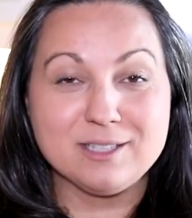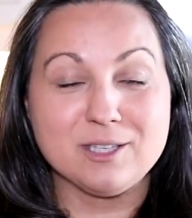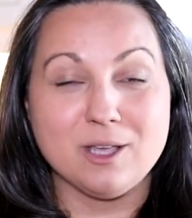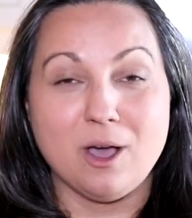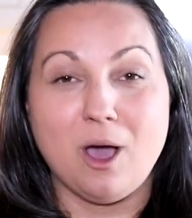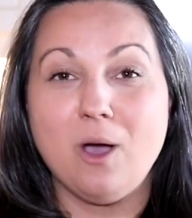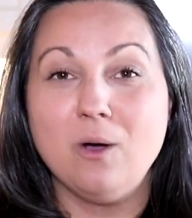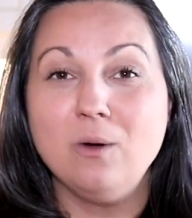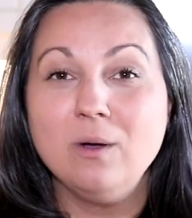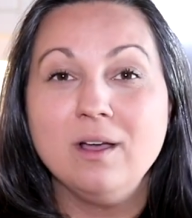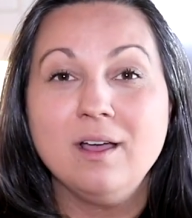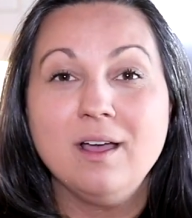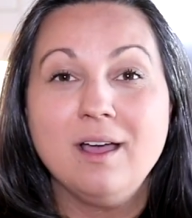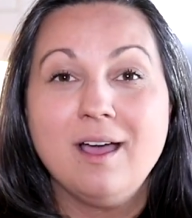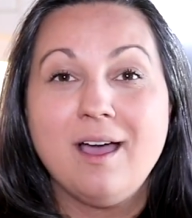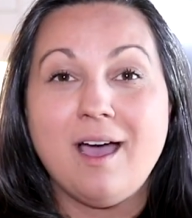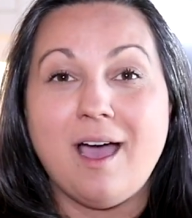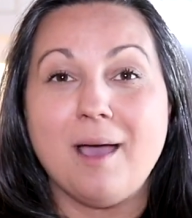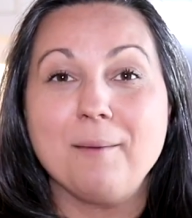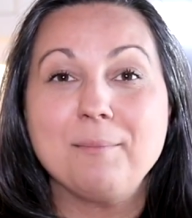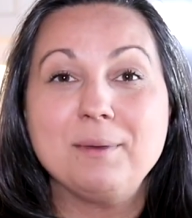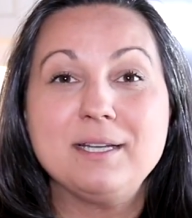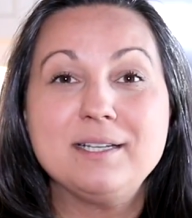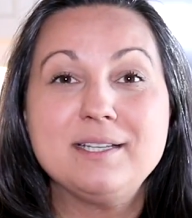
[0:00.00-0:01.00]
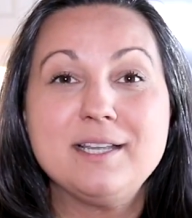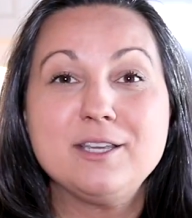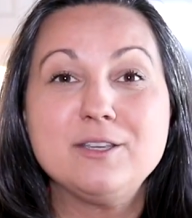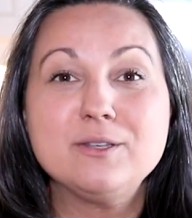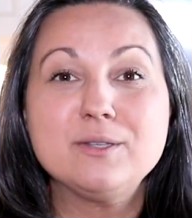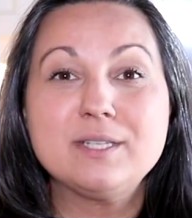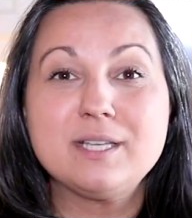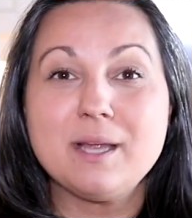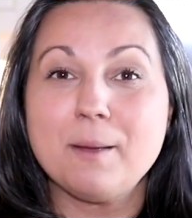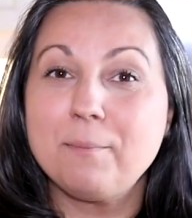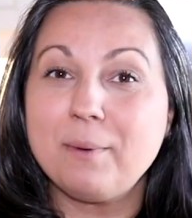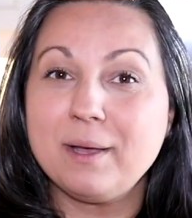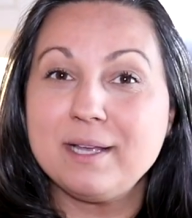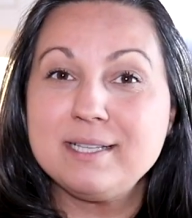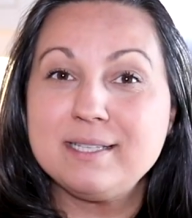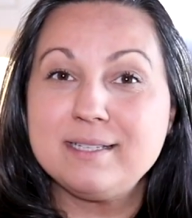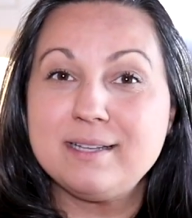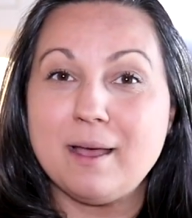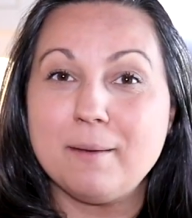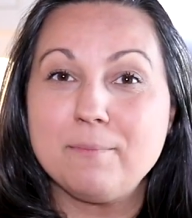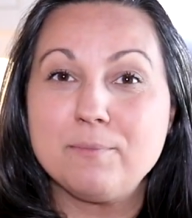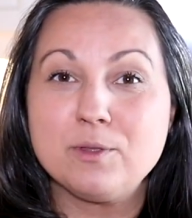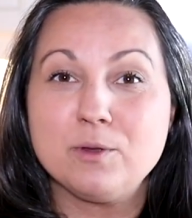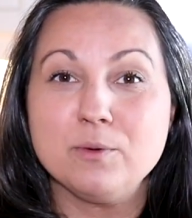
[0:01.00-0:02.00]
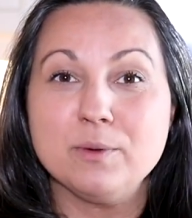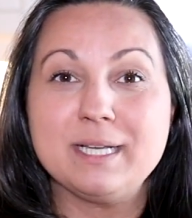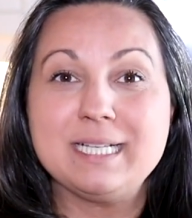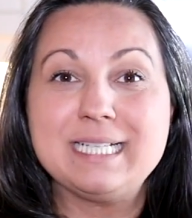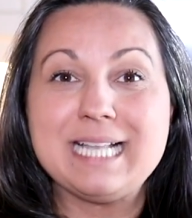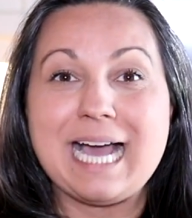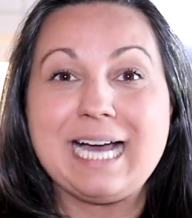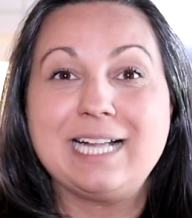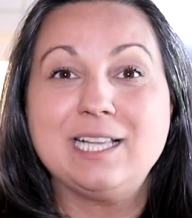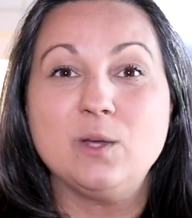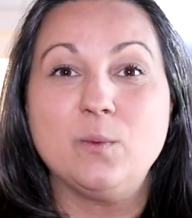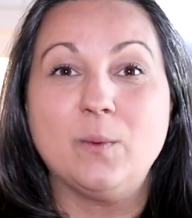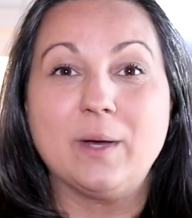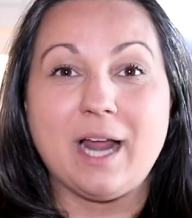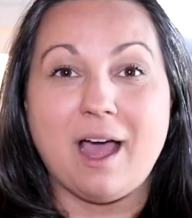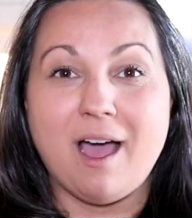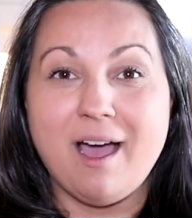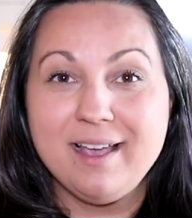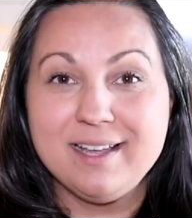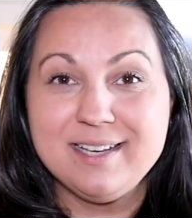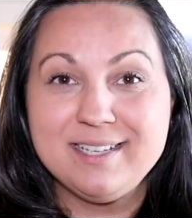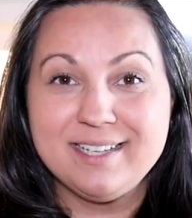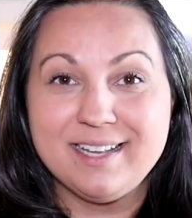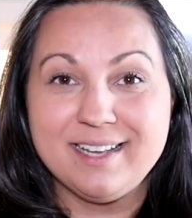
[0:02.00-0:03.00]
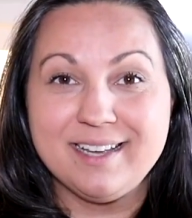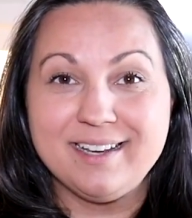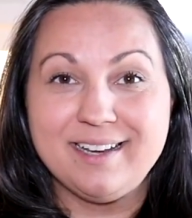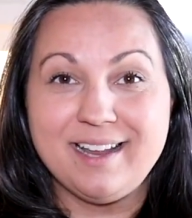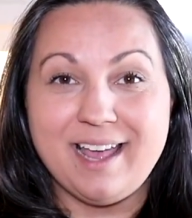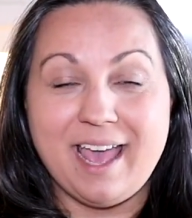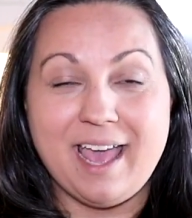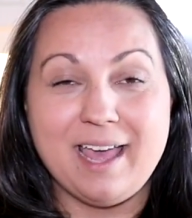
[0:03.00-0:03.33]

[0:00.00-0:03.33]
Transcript: So I'm gonna take you step by step through exactly what I did,